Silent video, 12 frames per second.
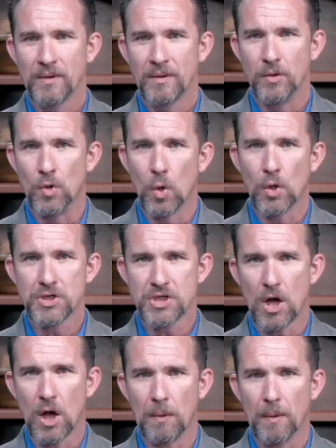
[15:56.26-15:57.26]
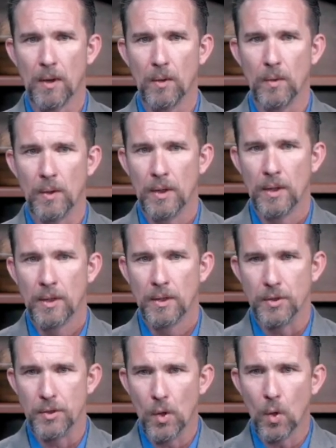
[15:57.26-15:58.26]
nor sorrow,
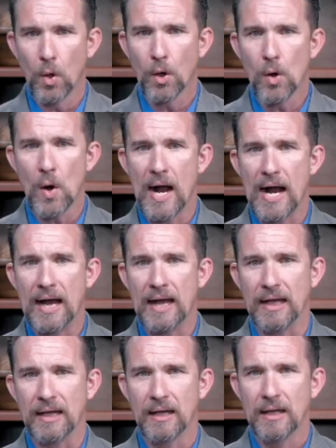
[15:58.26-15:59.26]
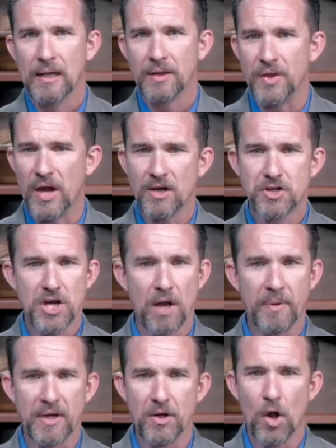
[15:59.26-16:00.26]
nor crying. There shall
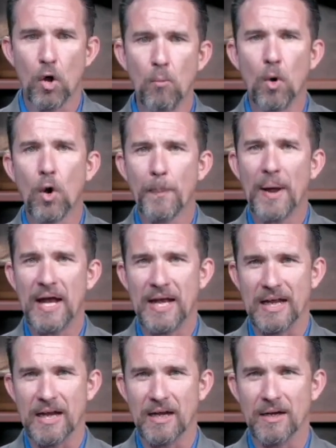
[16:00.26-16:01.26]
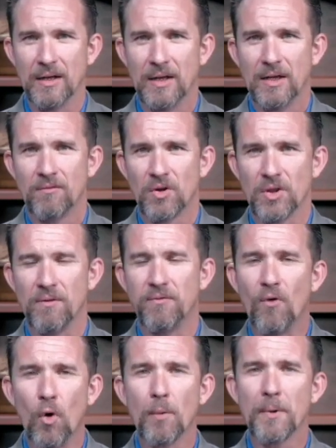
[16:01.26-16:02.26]
be no more pain, for the
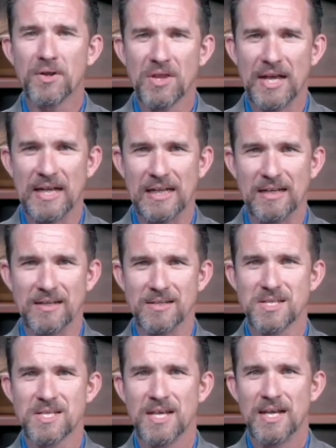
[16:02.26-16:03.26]
former things